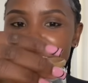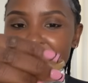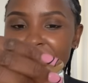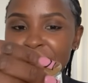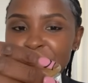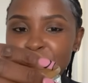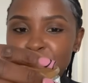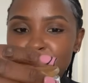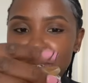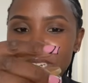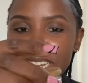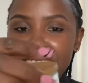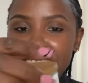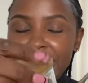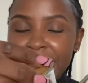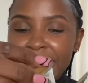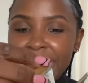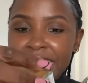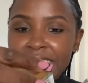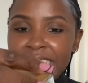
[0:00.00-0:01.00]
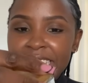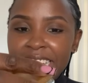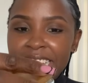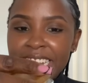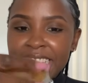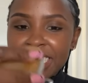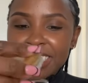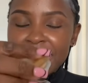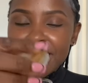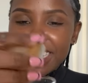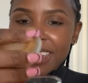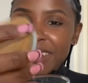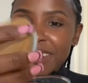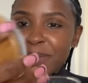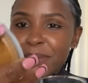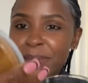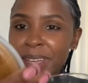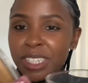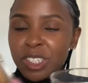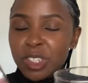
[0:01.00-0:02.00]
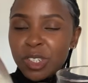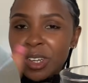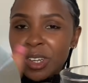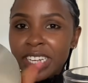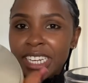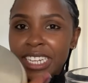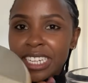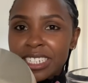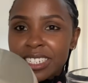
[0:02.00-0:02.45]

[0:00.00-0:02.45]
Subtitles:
this wooden lid, and as I mentioned,